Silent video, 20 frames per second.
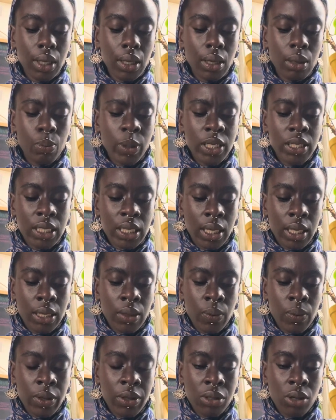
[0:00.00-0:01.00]
be dealing
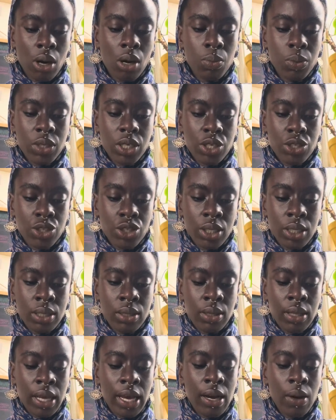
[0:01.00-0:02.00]
with competition
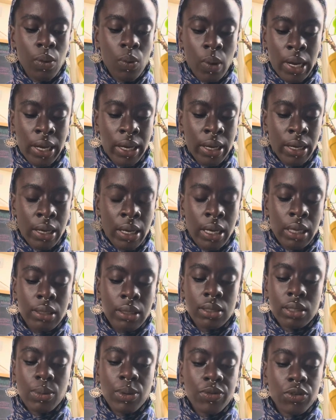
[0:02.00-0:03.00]
in that way.
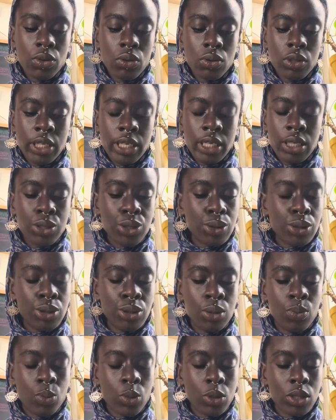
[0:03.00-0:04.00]
Some of you will need
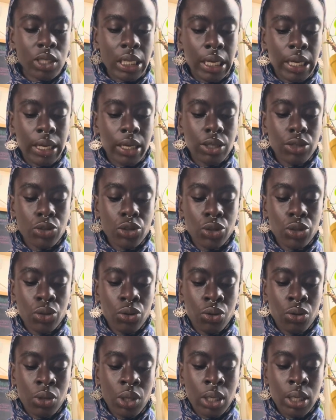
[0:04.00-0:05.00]
to protect
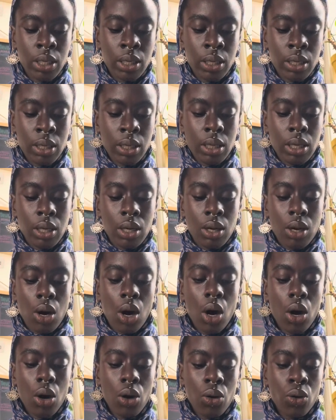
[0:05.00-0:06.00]
your
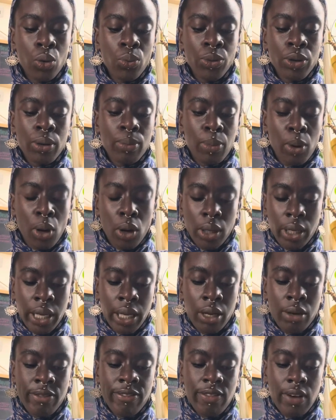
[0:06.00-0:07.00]
home, your body,
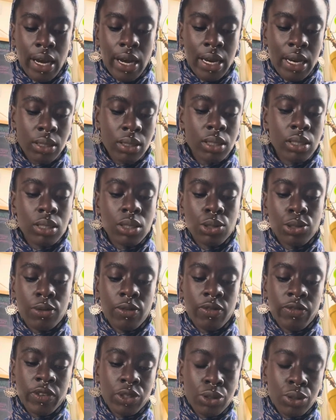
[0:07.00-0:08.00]
your finances, your
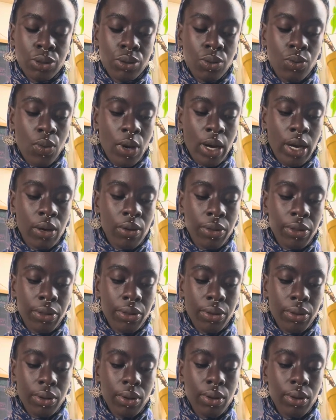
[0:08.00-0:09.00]
physical wealth,
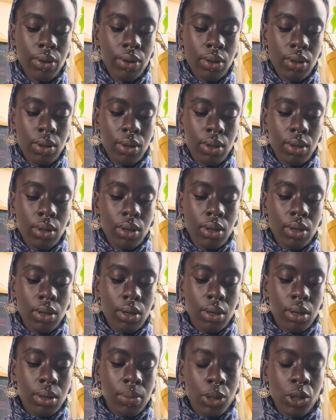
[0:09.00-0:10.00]

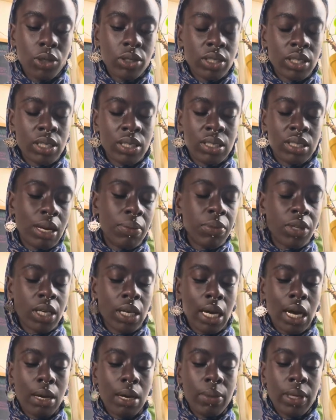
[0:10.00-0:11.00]
because there's something
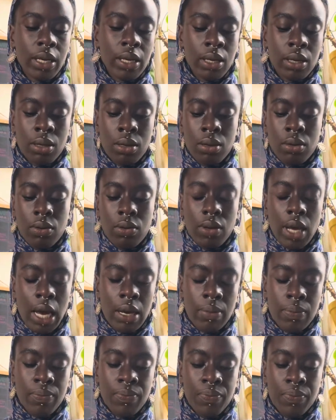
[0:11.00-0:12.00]
coming in.
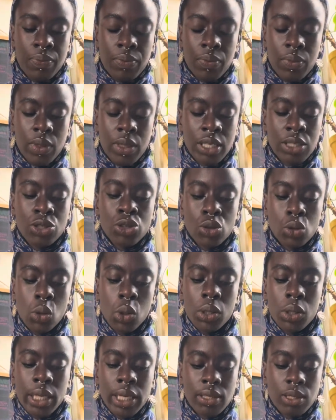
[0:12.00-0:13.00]
There's a
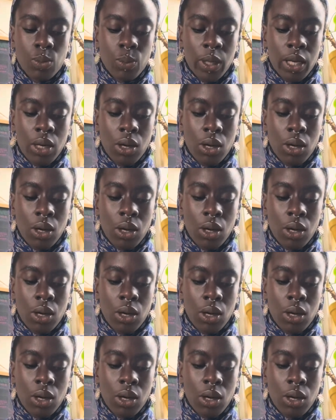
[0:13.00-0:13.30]
door that's being